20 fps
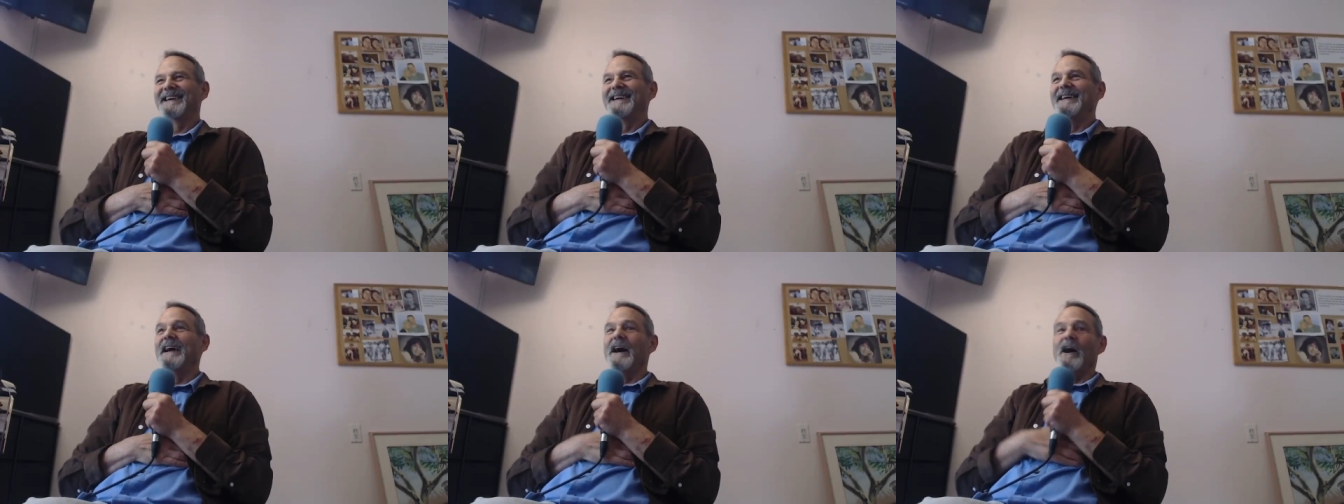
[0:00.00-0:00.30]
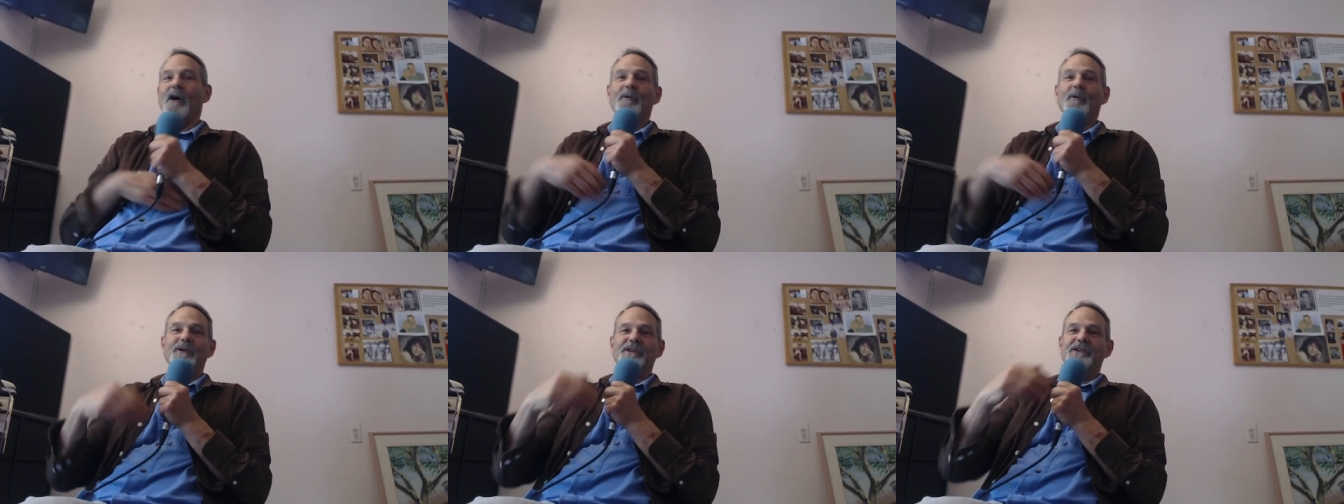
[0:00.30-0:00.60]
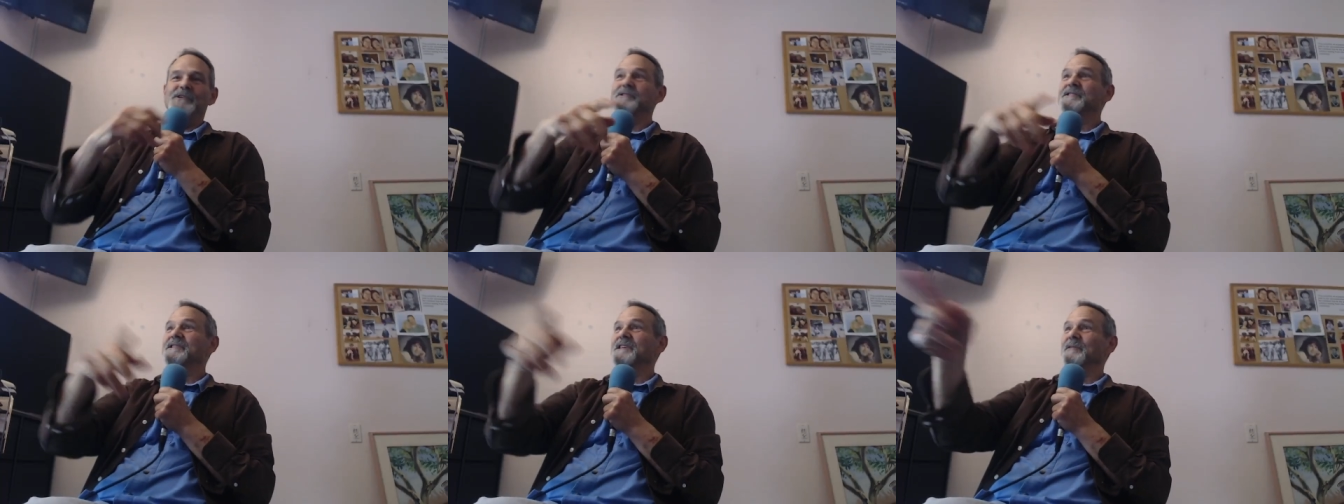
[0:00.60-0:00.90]
Oh, you
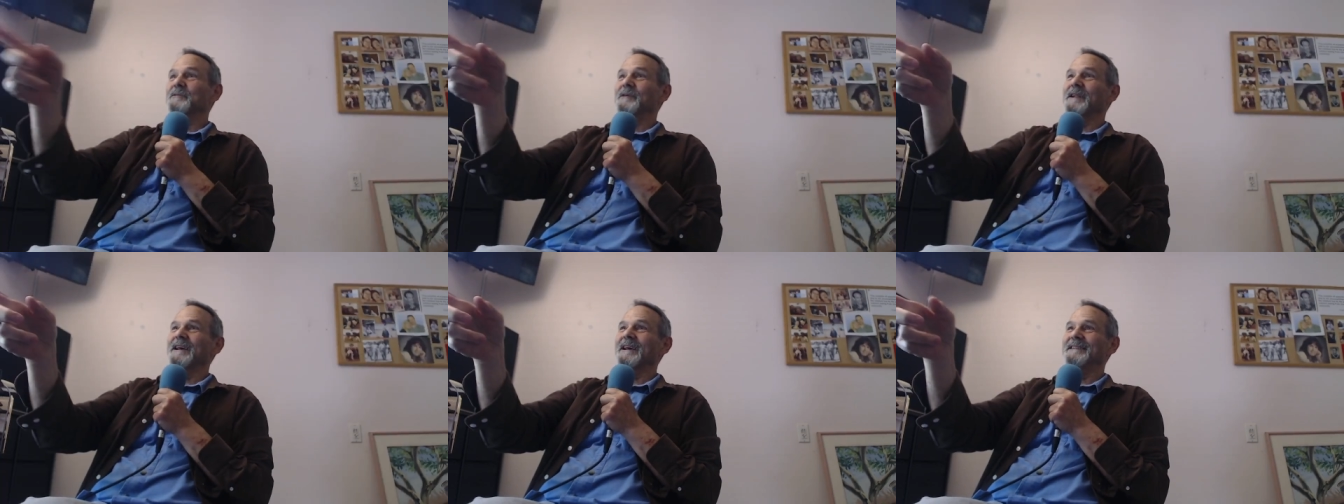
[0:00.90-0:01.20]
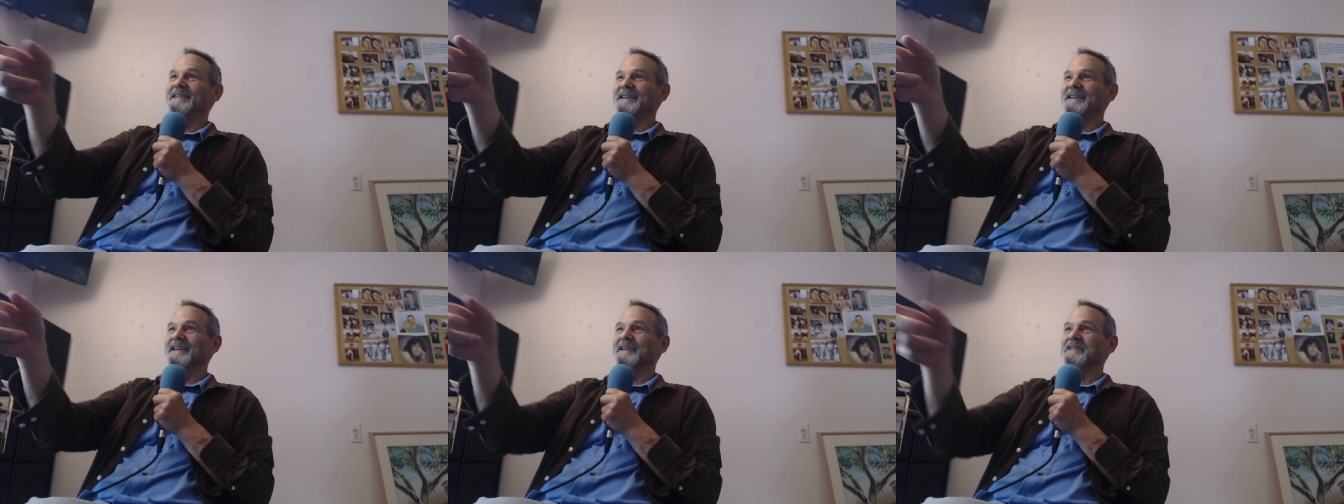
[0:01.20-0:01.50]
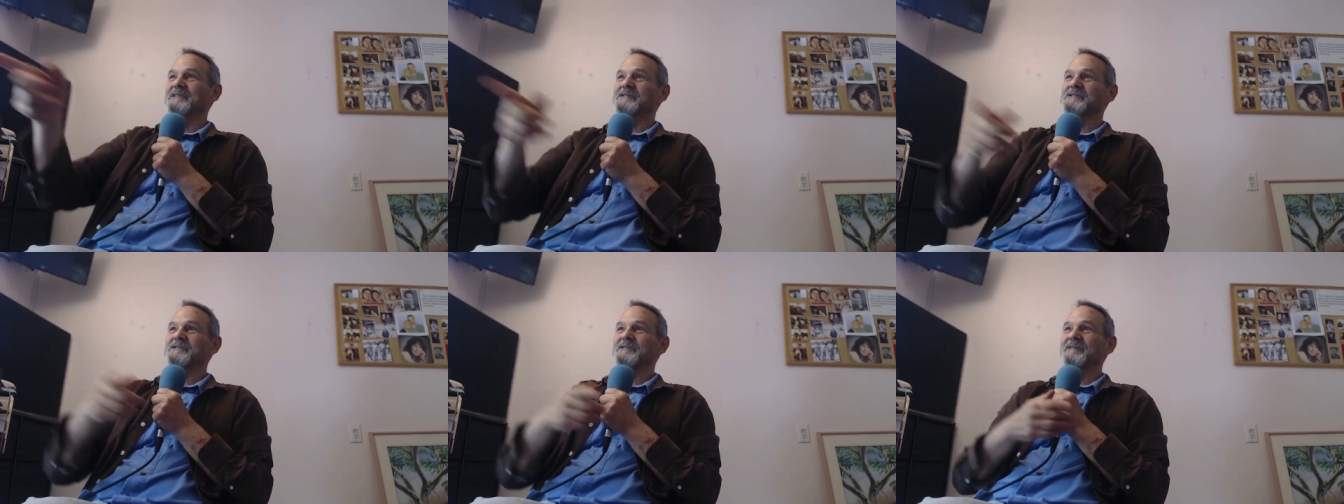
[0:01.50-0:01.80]
see what I did on your
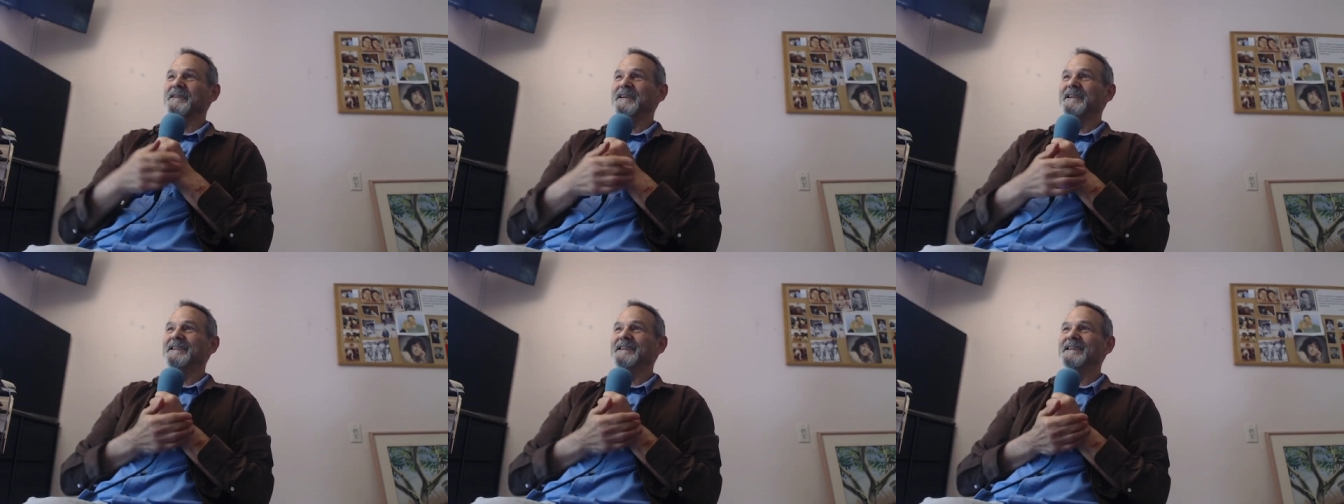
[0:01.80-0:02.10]
screen?